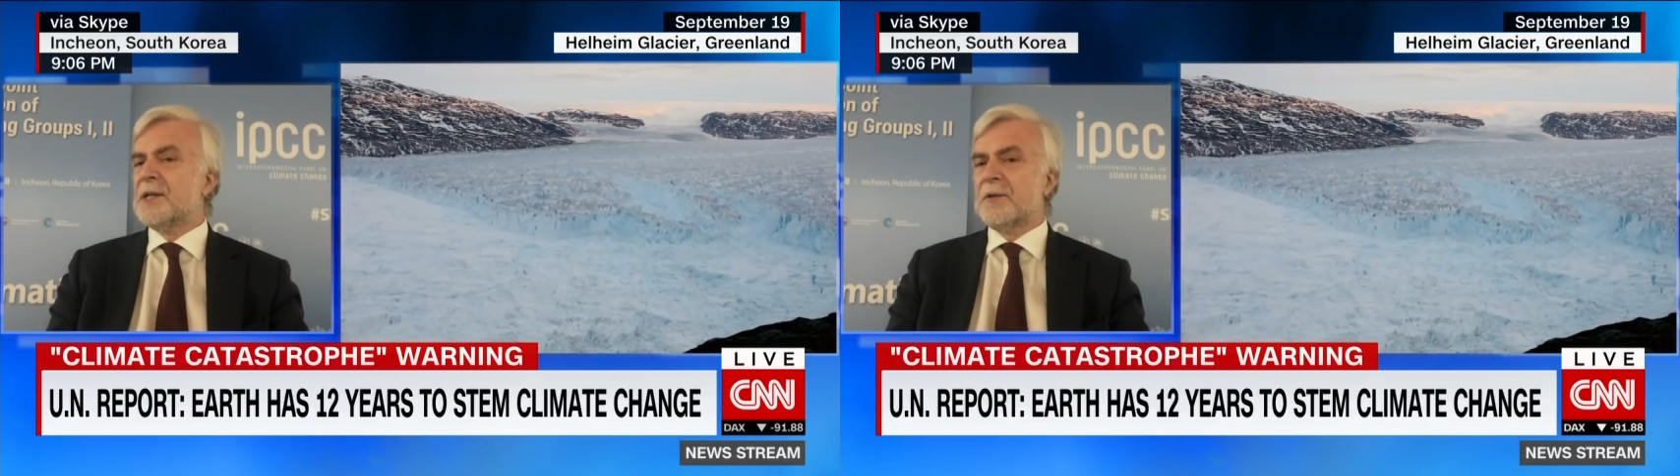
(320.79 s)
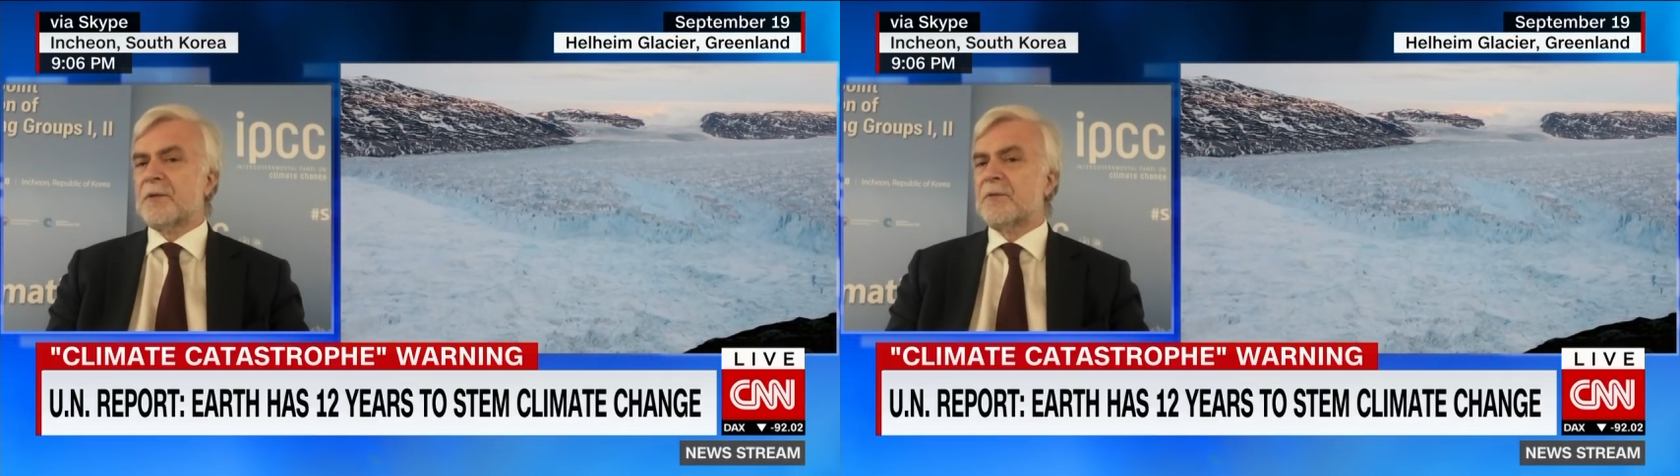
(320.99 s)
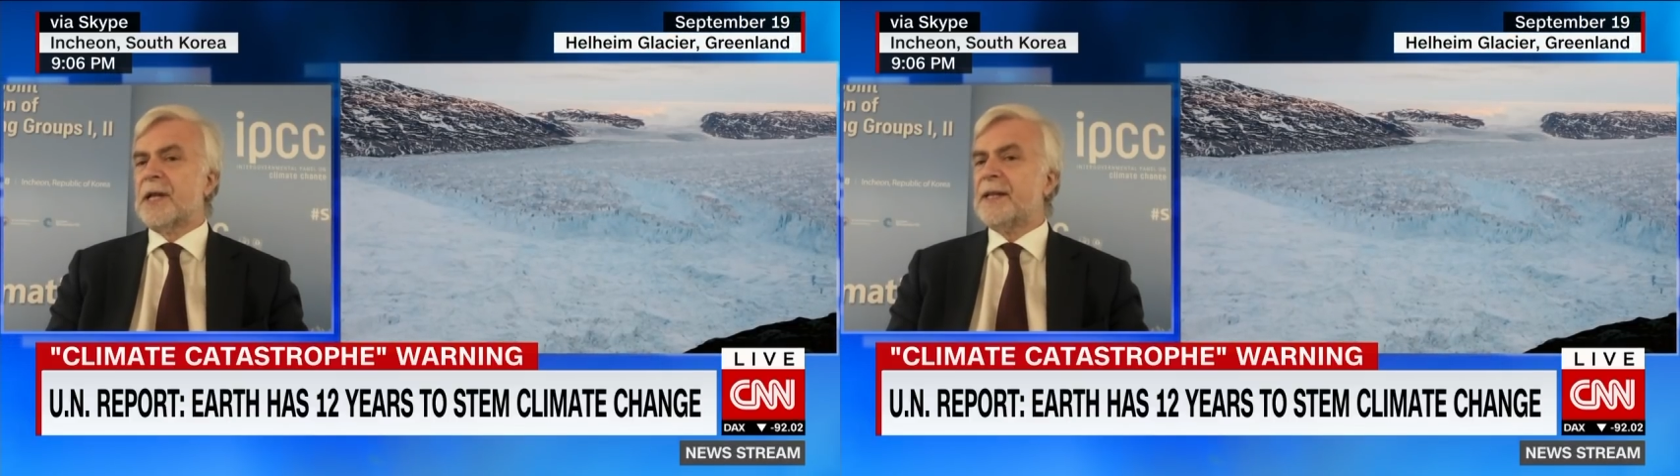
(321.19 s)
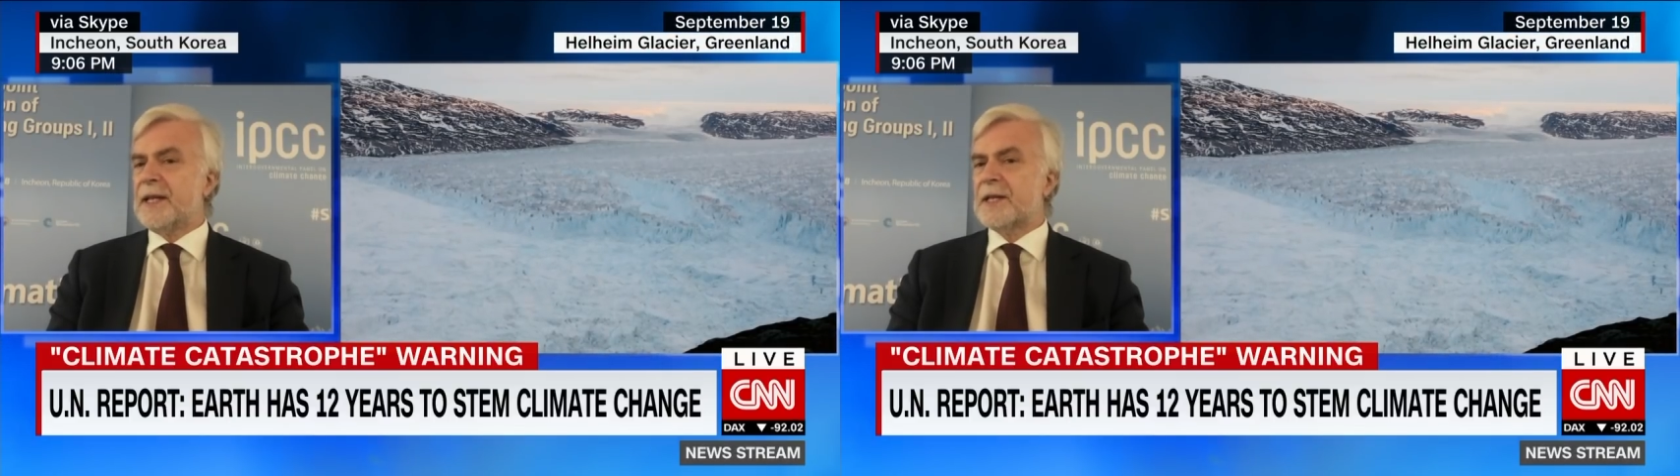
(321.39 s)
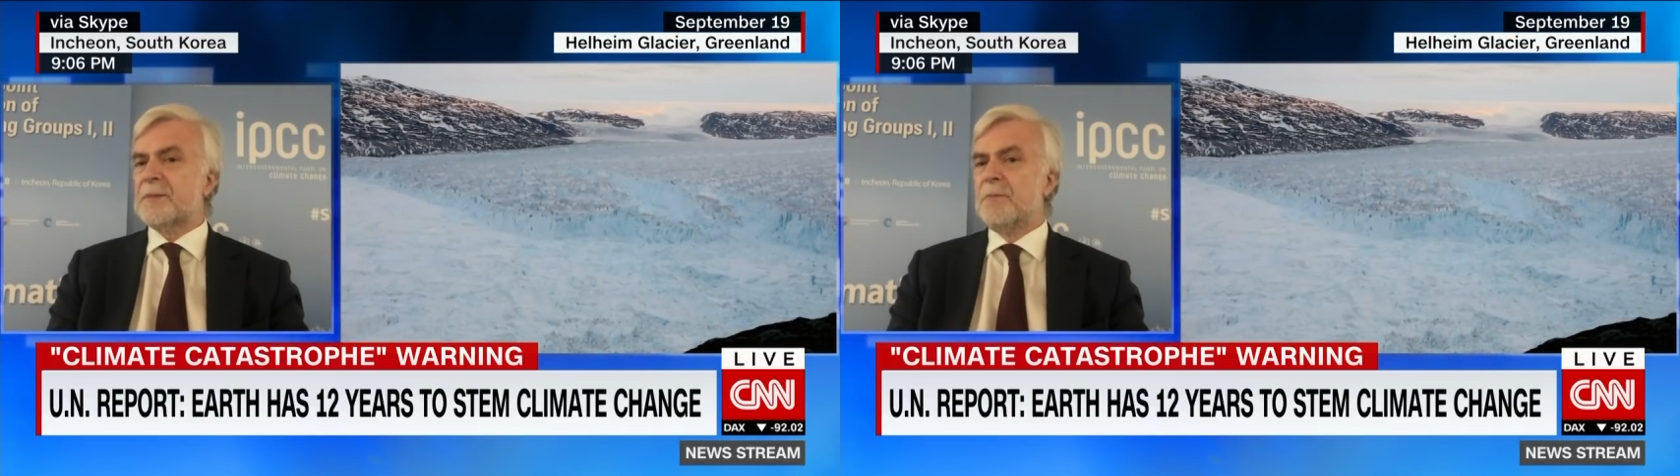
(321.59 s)
So
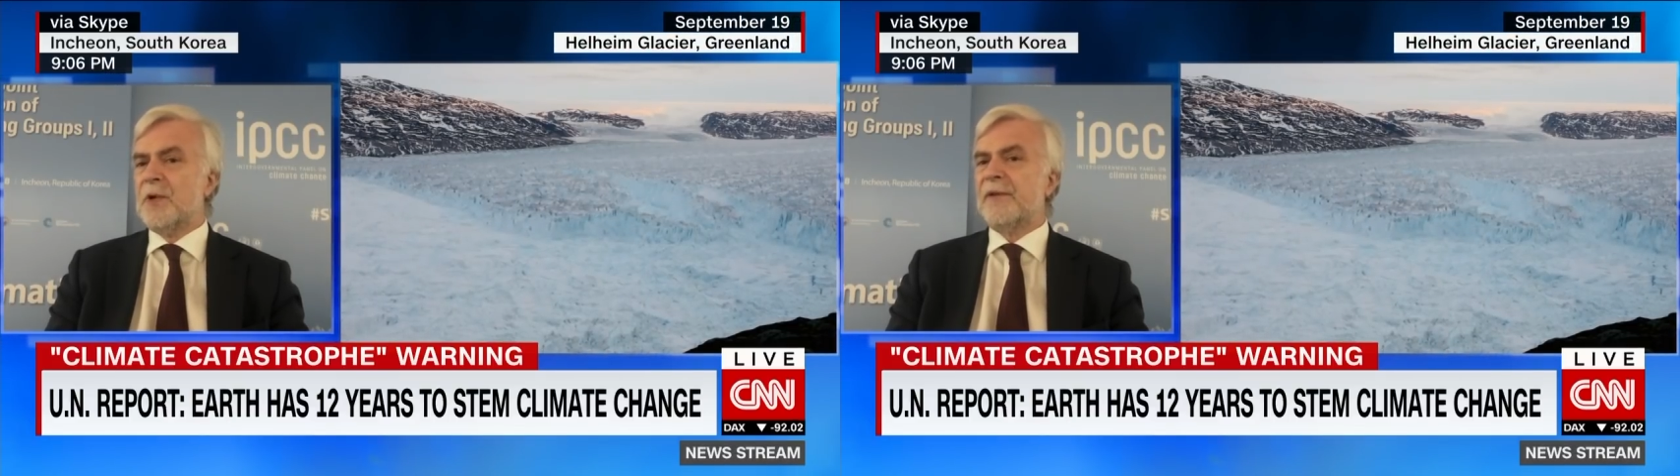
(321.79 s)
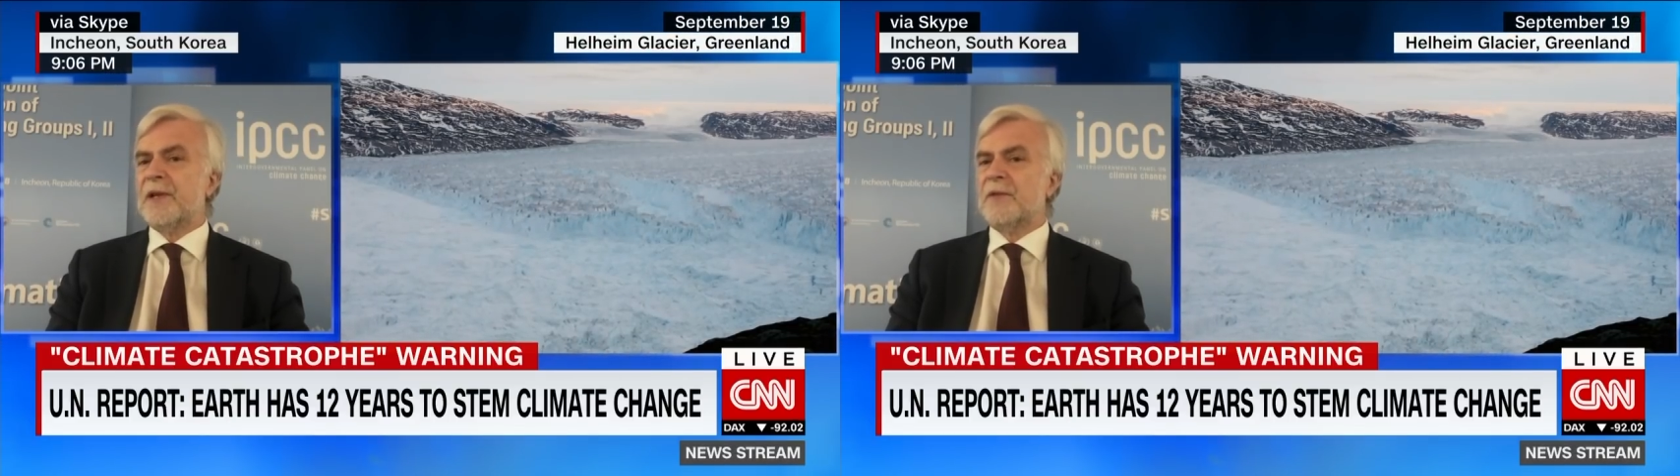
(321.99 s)
really, it's moving